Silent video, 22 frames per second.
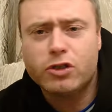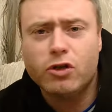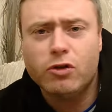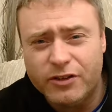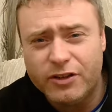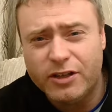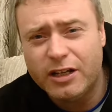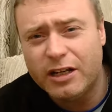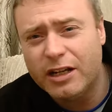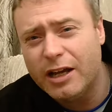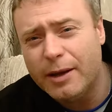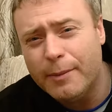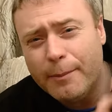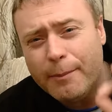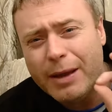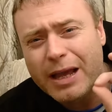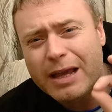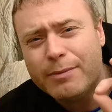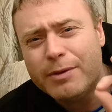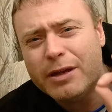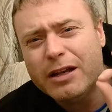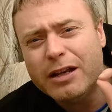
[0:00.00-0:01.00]
too vanilla, and
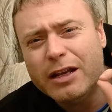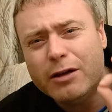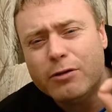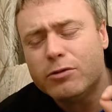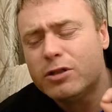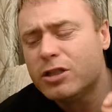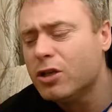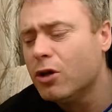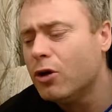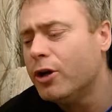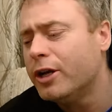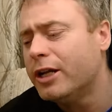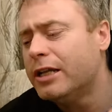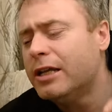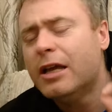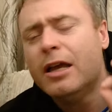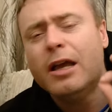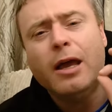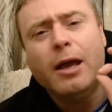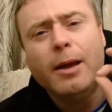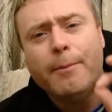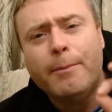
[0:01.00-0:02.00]
maybe a little tiny
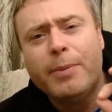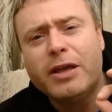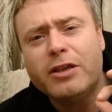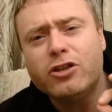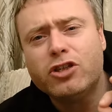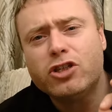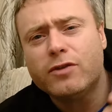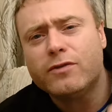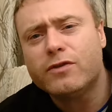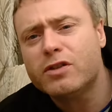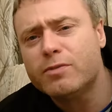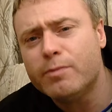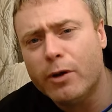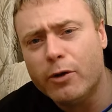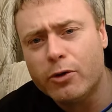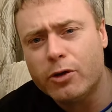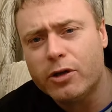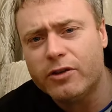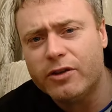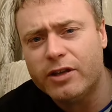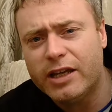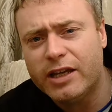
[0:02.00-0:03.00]
pinch of
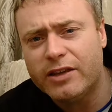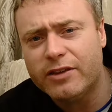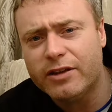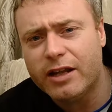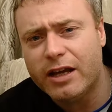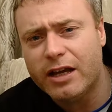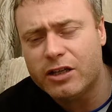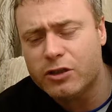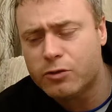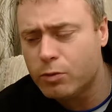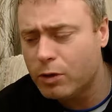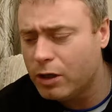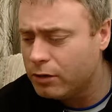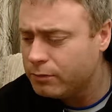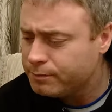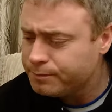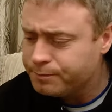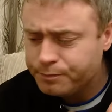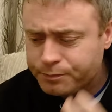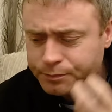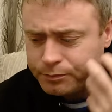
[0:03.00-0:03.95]
smoke at the end of that as well.